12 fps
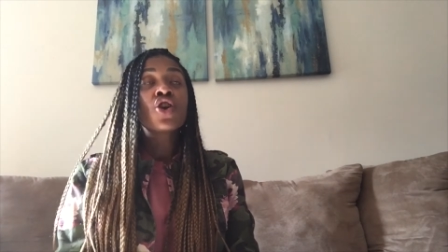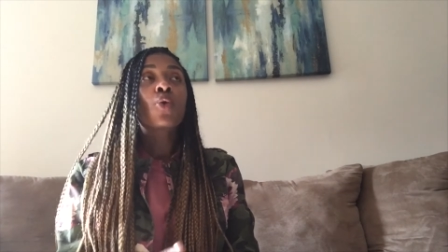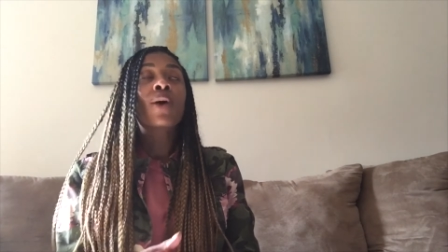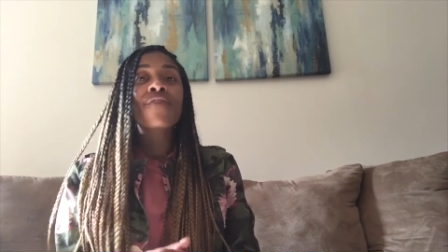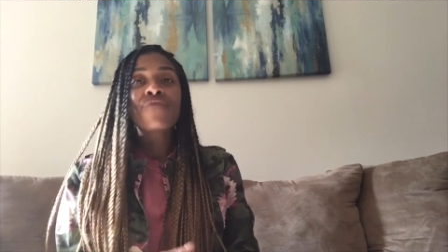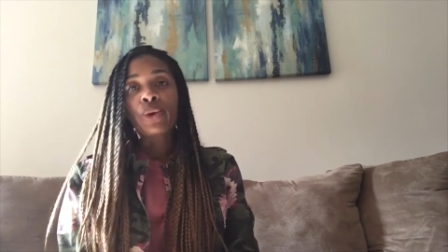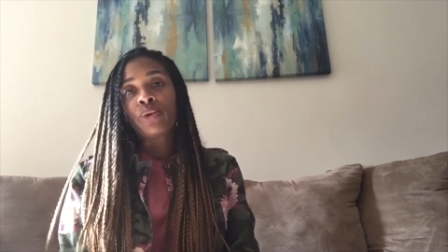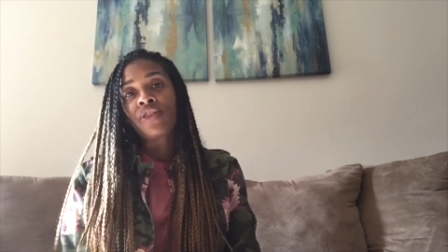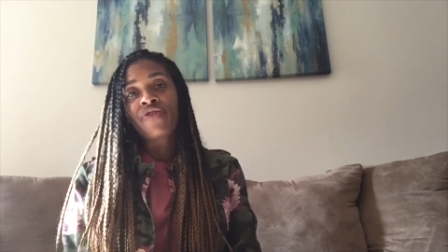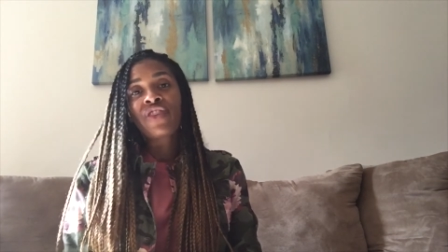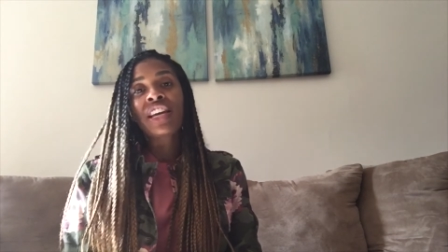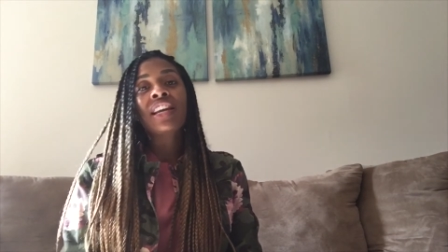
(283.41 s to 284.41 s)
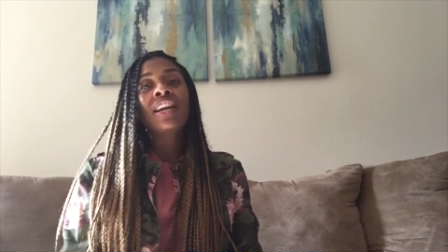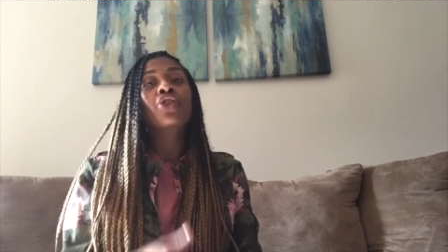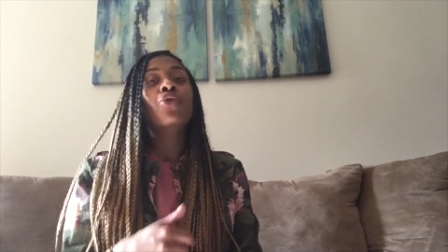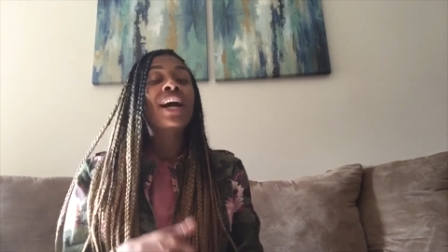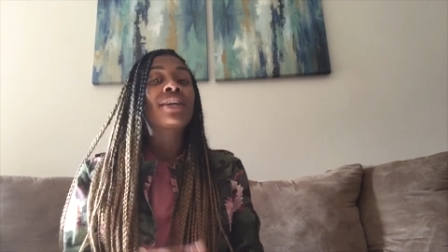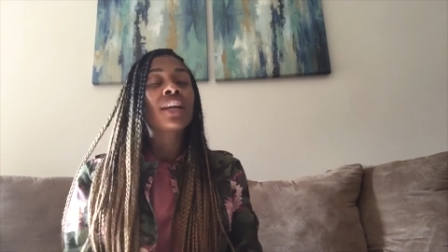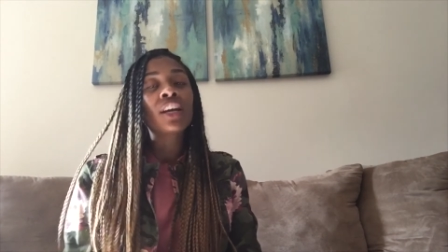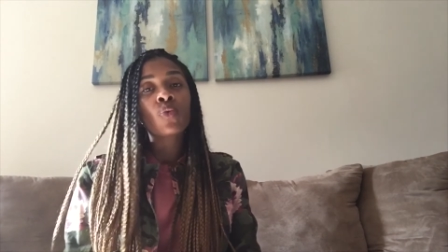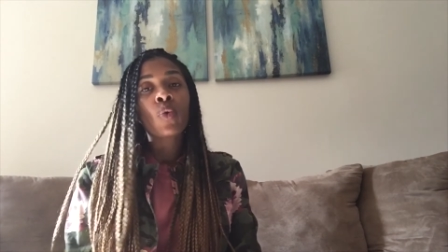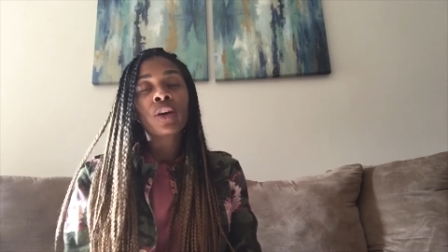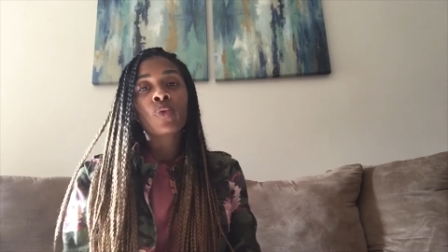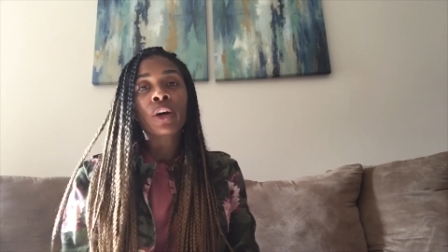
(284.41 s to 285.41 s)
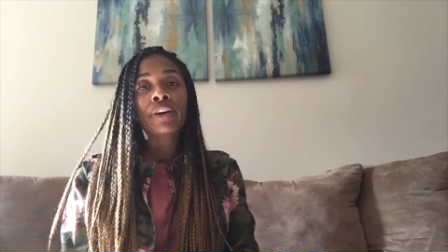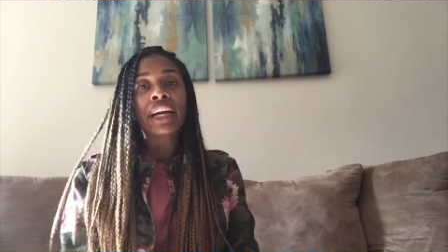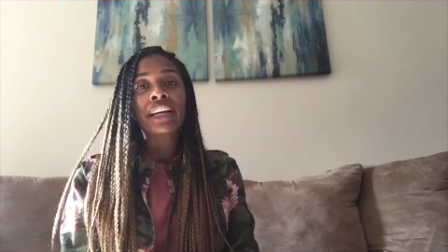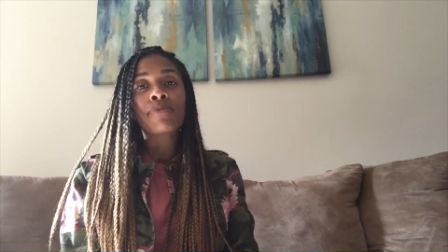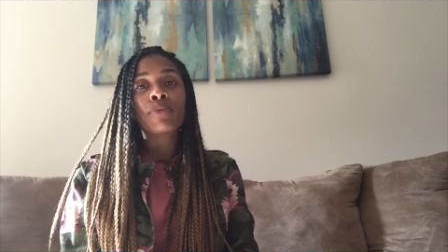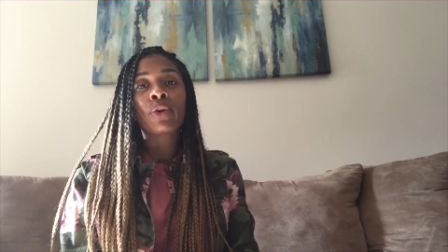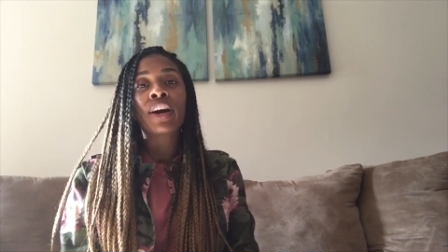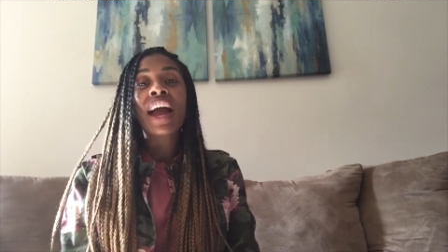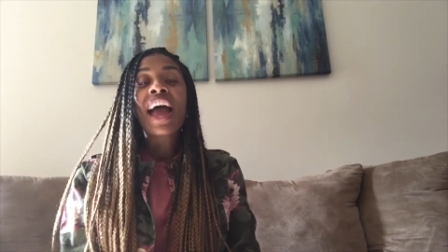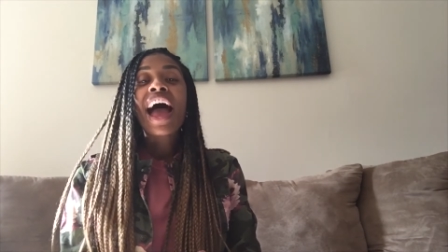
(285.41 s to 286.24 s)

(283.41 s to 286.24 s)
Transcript: or I felt defeated, or I didn't want to work anymore,